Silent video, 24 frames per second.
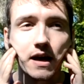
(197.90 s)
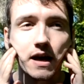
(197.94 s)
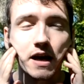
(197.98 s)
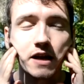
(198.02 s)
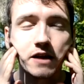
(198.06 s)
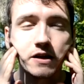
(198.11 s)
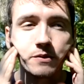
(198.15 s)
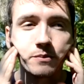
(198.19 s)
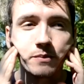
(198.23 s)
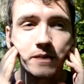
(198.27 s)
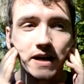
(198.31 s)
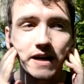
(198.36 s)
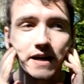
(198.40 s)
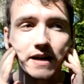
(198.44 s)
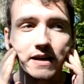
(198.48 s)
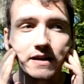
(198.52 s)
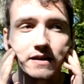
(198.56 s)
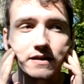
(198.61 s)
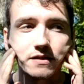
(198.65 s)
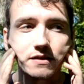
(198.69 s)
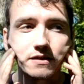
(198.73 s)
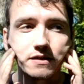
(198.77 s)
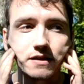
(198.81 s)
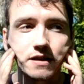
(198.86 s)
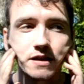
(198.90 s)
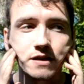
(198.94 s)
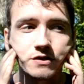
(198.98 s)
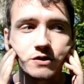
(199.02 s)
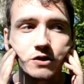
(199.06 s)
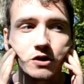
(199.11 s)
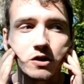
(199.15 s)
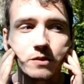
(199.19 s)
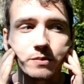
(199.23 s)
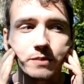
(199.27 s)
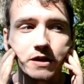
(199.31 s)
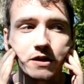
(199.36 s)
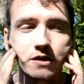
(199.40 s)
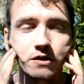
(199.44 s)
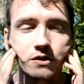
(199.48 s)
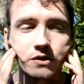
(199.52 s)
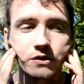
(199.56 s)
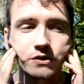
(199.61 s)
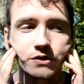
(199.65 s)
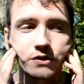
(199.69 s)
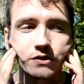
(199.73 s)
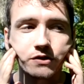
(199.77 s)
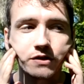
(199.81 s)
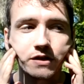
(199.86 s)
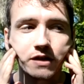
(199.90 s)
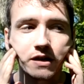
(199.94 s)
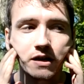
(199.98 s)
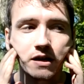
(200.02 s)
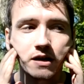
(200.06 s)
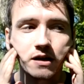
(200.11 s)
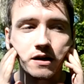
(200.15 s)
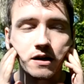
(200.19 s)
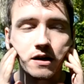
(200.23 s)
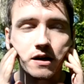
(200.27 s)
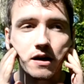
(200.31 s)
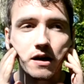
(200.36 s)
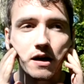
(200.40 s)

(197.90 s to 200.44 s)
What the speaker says: And you might, as you open and close your jaw,